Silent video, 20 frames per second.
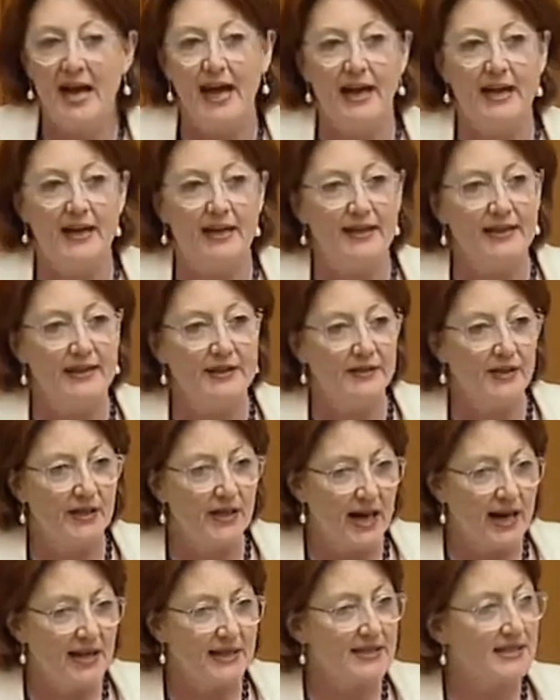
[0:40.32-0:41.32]
Uh, in the
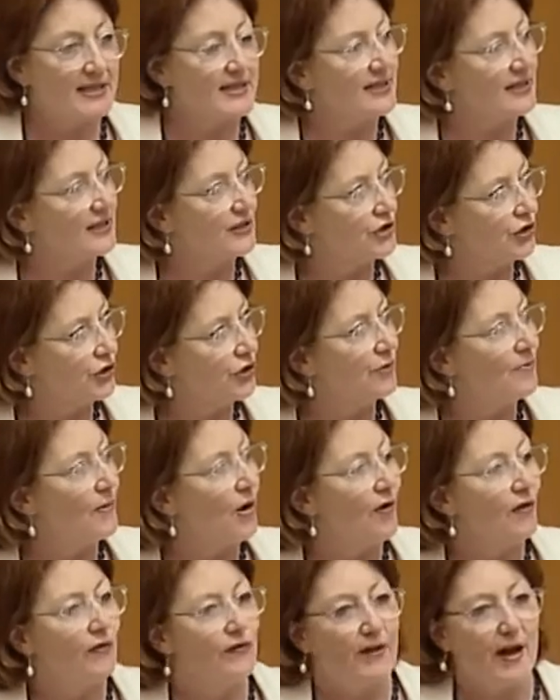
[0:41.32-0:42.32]
last term
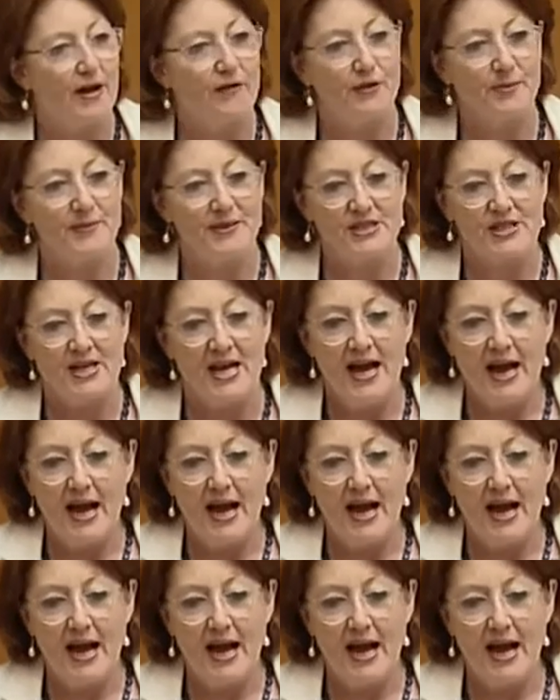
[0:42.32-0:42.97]
of government,